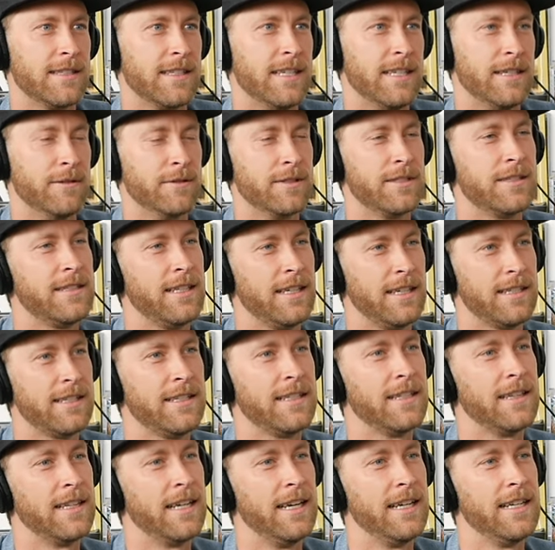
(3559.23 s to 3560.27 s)
And it was sick
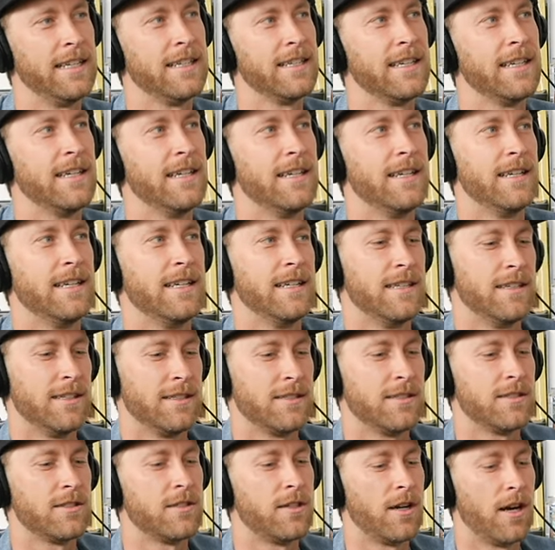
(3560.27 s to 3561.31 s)
to like
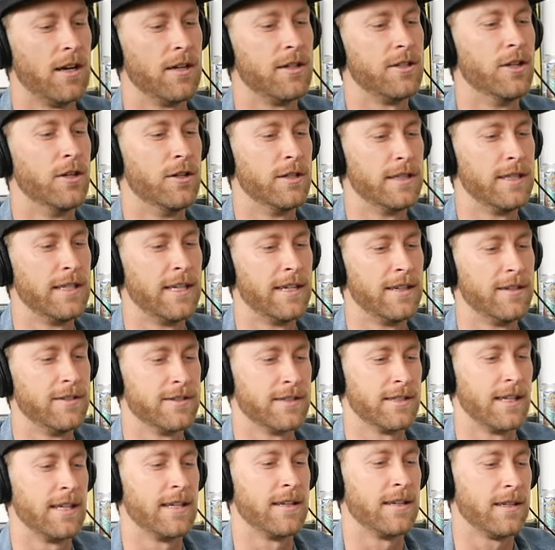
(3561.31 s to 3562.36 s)
start going there, and it was
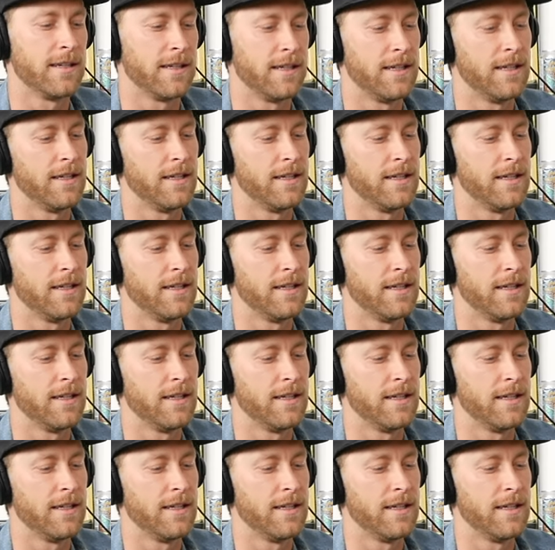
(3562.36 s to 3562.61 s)
like